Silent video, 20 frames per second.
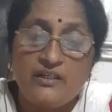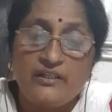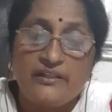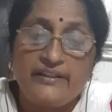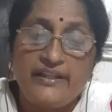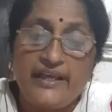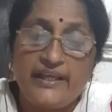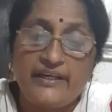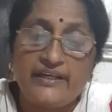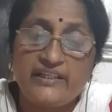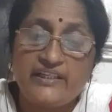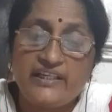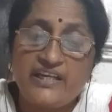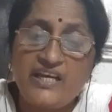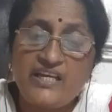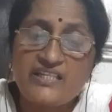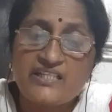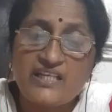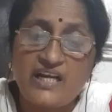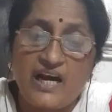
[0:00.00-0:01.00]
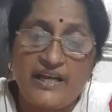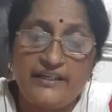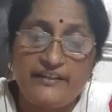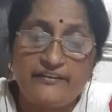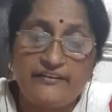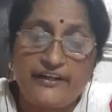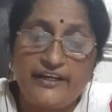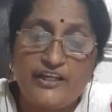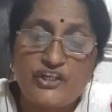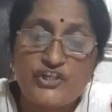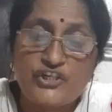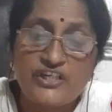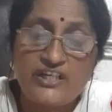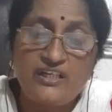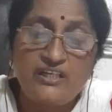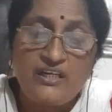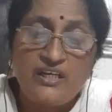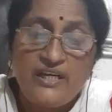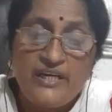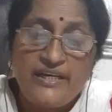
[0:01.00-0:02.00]
There it is, alliteration.
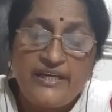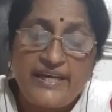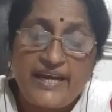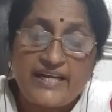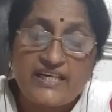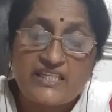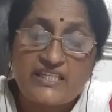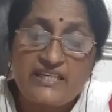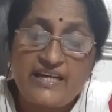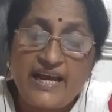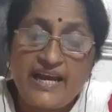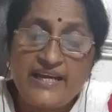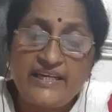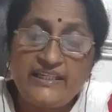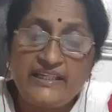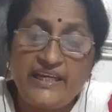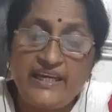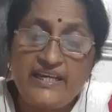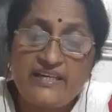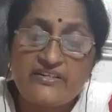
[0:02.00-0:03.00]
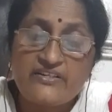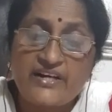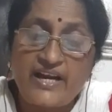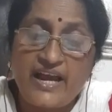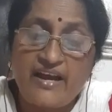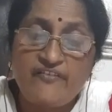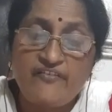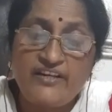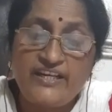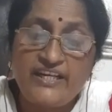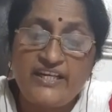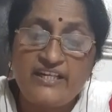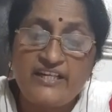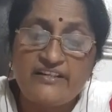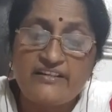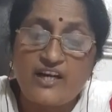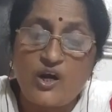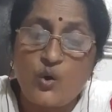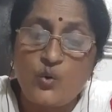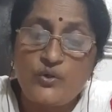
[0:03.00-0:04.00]
Next line, in traveling
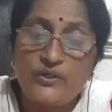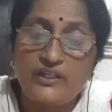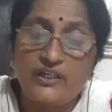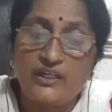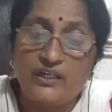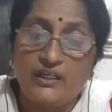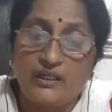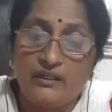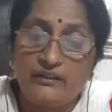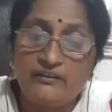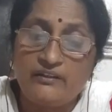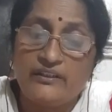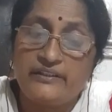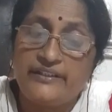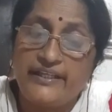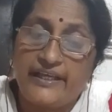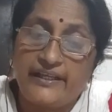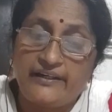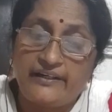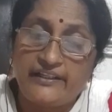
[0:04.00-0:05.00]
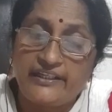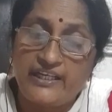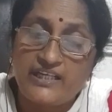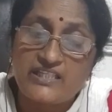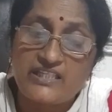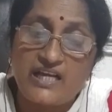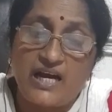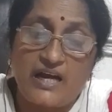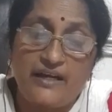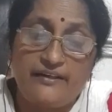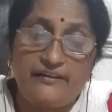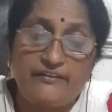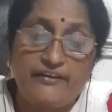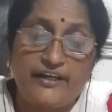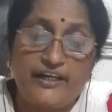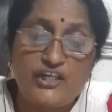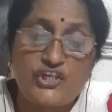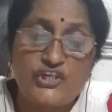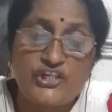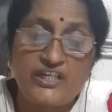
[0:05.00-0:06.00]
round the earth, there it is,
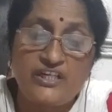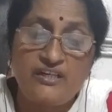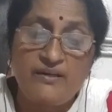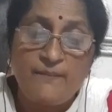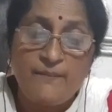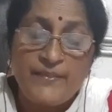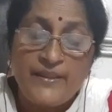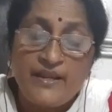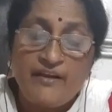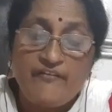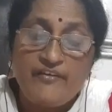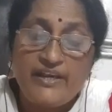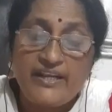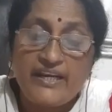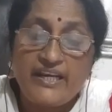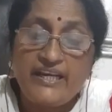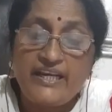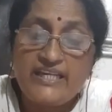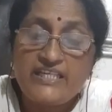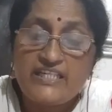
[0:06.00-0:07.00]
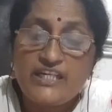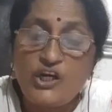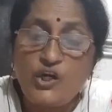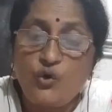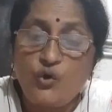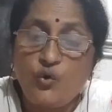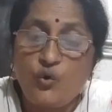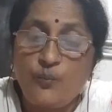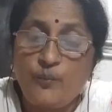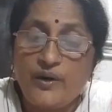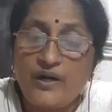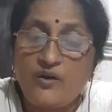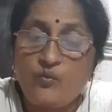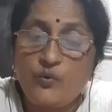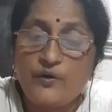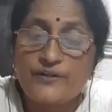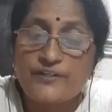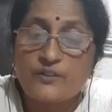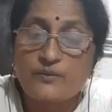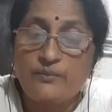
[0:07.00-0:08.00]
alliteration, where a little woman
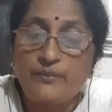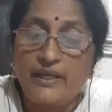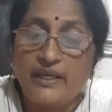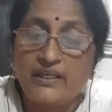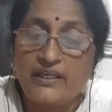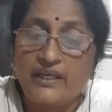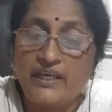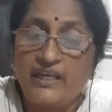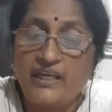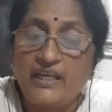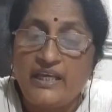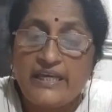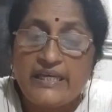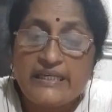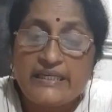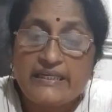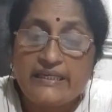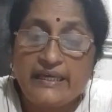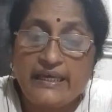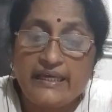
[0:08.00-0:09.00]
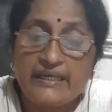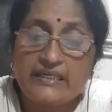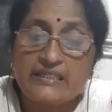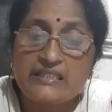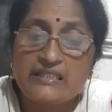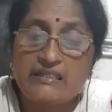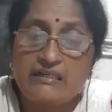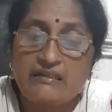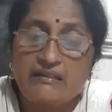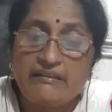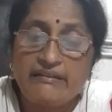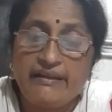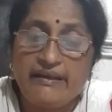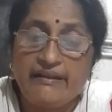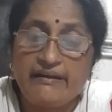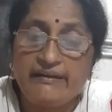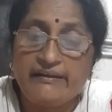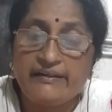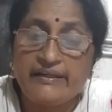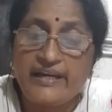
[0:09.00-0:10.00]
was making cakes.
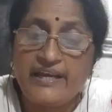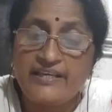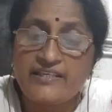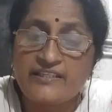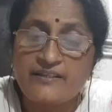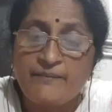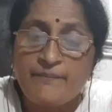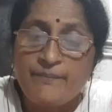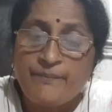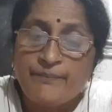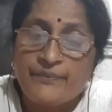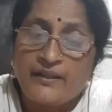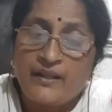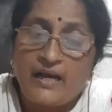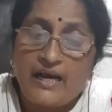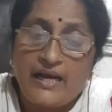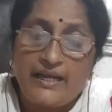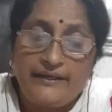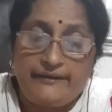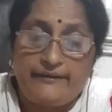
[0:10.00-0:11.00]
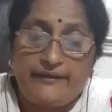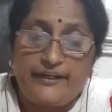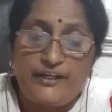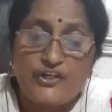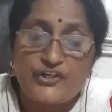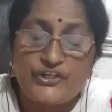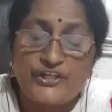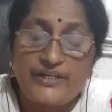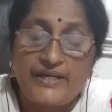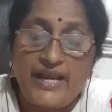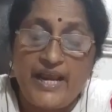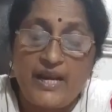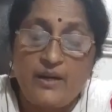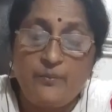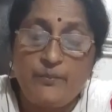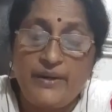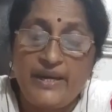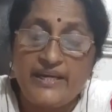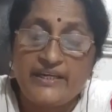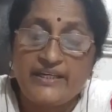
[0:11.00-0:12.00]
There it is, alliteration,
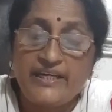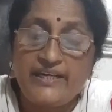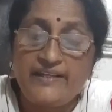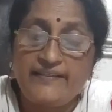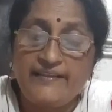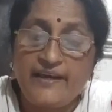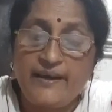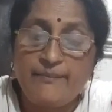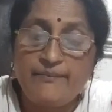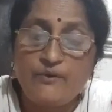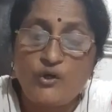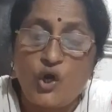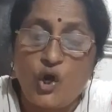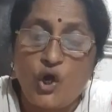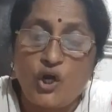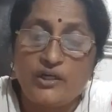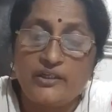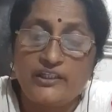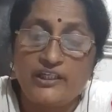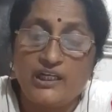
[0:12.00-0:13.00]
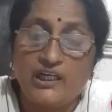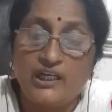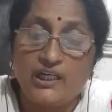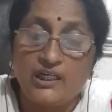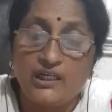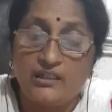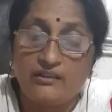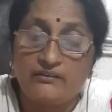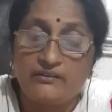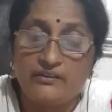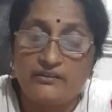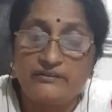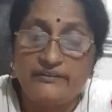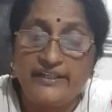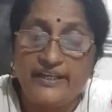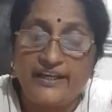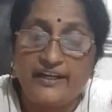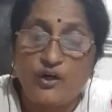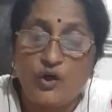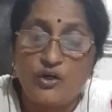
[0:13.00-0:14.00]
and baking them on the hearth.
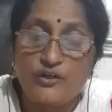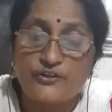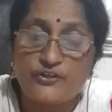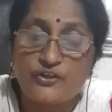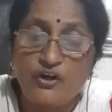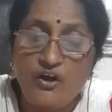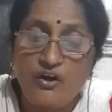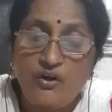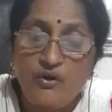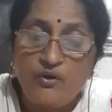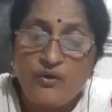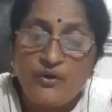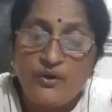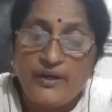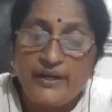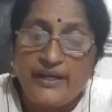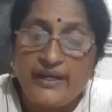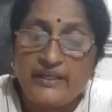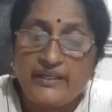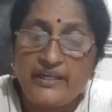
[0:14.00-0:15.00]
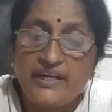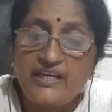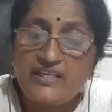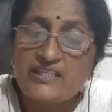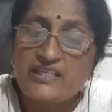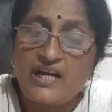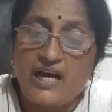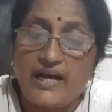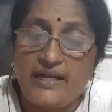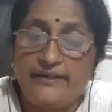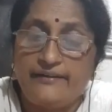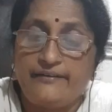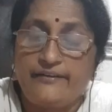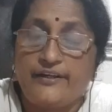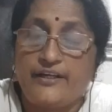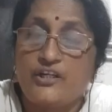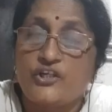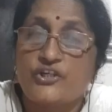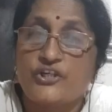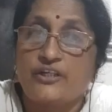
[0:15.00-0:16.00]
There also it is
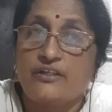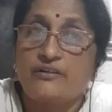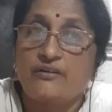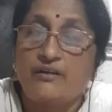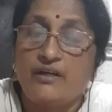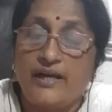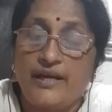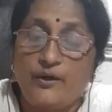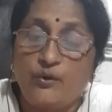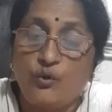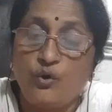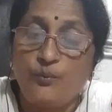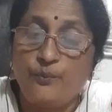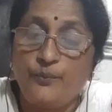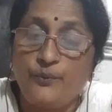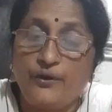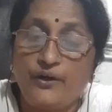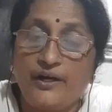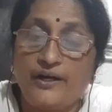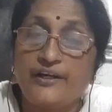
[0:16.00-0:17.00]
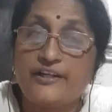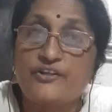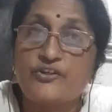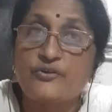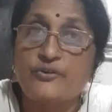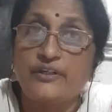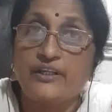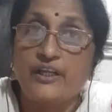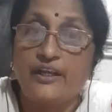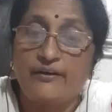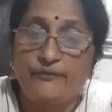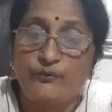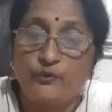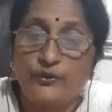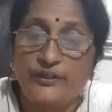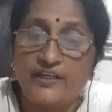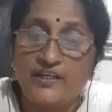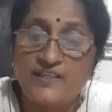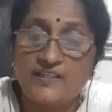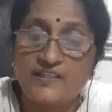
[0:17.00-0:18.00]
alliteration. I hope you understood the
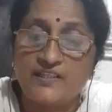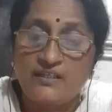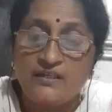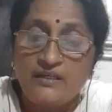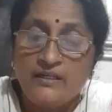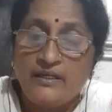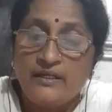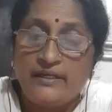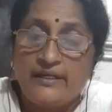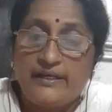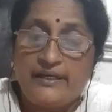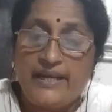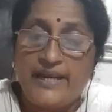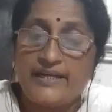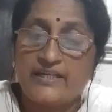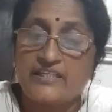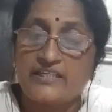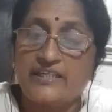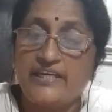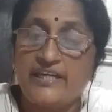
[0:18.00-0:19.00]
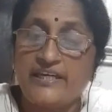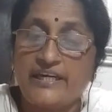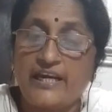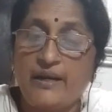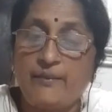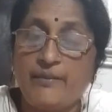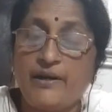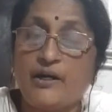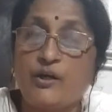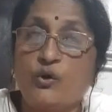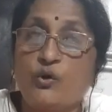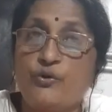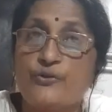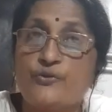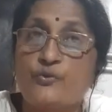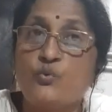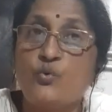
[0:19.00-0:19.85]
FOS. Next, he came across.